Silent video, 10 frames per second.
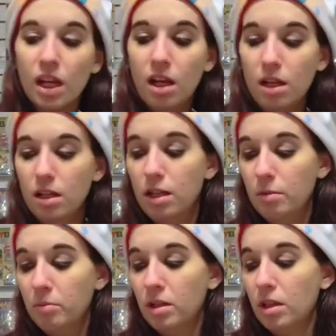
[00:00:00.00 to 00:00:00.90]

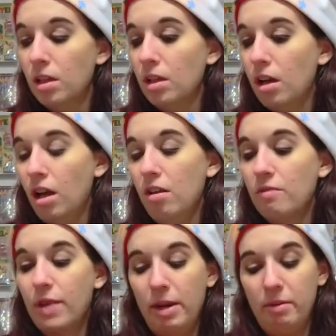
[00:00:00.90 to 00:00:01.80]
Um, all
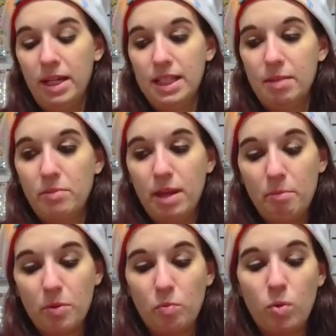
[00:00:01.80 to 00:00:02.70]
right, we got some
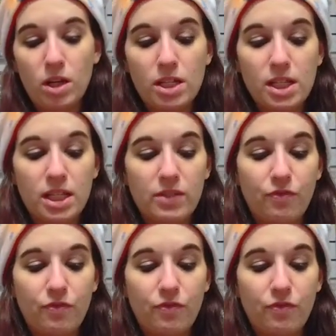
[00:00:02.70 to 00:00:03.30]
number ones.